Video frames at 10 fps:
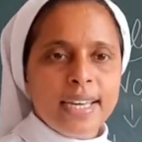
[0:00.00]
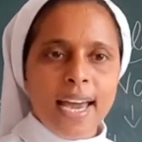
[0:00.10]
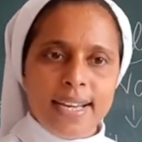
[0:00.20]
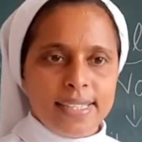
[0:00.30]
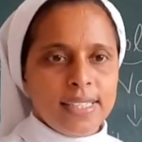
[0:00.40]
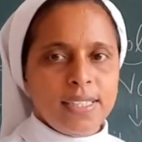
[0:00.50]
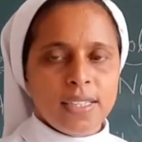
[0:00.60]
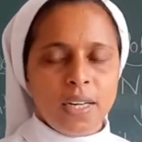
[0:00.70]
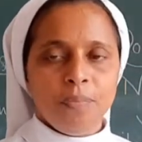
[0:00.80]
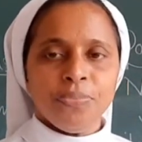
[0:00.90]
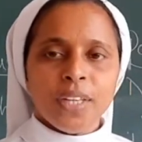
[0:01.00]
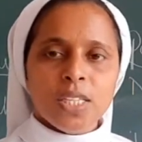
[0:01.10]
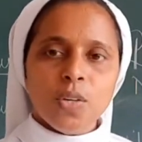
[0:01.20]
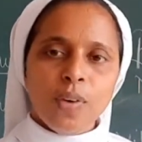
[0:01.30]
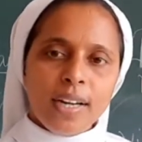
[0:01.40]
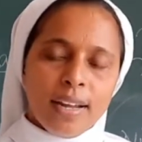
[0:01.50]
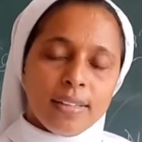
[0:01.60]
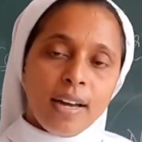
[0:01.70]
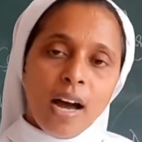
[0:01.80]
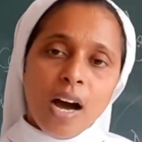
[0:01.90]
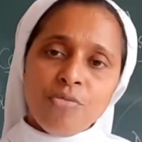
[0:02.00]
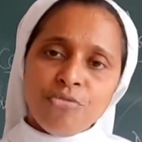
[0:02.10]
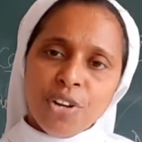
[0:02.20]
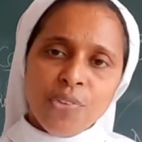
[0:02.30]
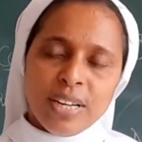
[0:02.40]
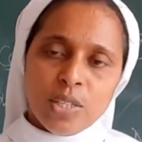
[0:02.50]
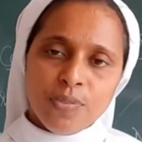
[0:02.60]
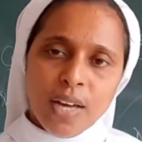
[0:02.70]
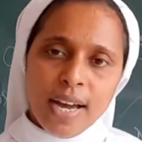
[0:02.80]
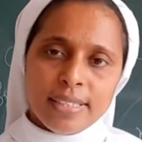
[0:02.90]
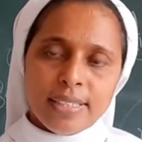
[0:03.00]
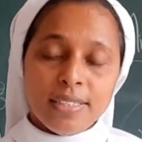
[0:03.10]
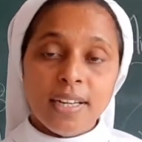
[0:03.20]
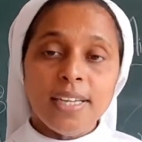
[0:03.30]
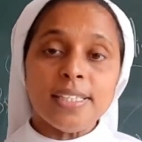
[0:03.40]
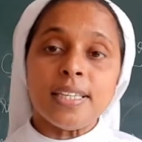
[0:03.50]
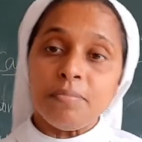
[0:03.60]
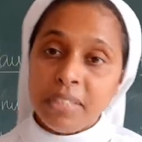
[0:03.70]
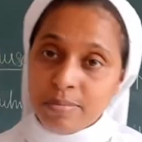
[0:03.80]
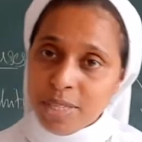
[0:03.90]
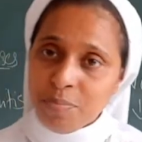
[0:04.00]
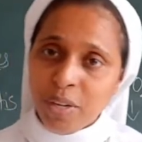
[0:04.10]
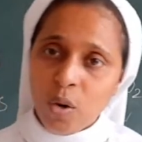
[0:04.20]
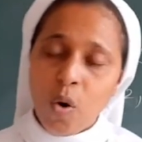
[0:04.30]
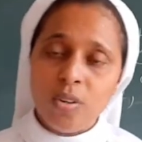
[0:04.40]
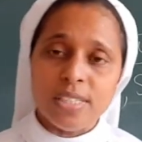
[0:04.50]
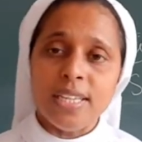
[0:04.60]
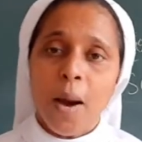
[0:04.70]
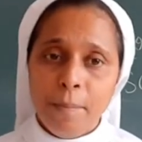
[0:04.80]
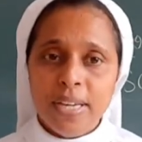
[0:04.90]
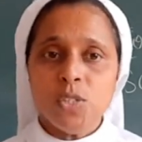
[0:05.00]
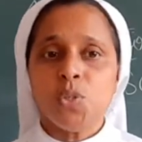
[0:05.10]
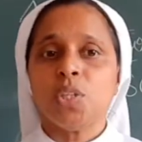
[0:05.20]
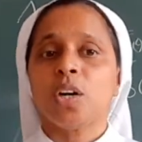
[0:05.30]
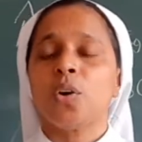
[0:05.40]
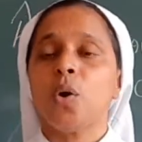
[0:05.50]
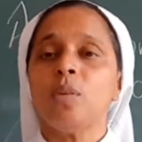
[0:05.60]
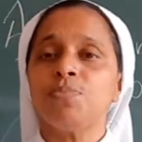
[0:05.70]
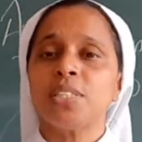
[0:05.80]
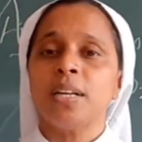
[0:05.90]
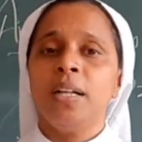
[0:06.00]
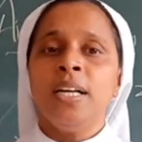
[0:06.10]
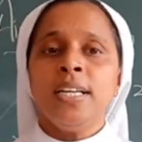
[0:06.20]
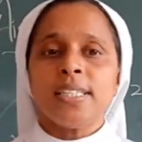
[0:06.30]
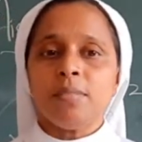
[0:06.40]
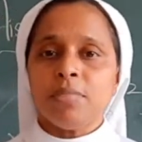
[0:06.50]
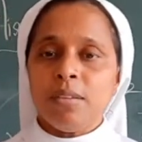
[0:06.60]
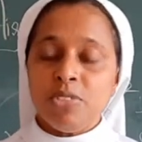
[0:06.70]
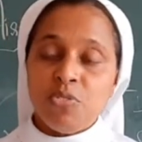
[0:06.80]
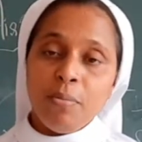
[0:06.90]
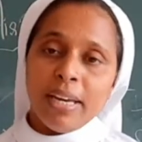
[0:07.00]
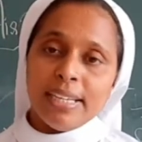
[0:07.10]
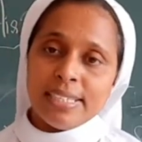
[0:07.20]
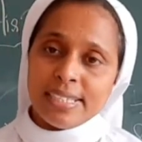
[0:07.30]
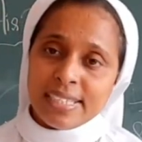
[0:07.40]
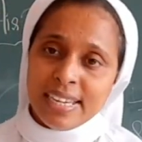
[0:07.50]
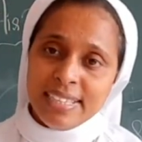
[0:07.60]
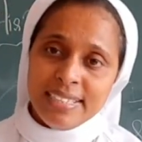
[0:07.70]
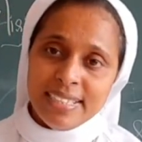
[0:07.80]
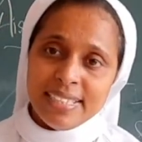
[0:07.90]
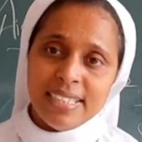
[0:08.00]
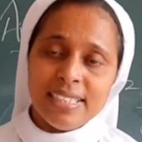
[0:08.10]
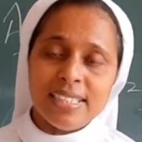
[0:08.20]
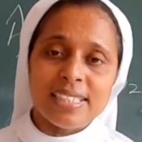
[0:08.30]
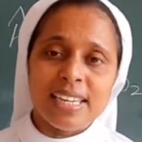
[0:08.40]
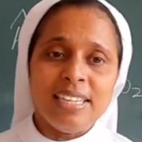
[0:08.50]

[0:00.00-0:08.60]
acid rain. So what are the after effects of the acid rain? Sometimes it may cause damage to the crops. Sometimes we may get skin diseases, skin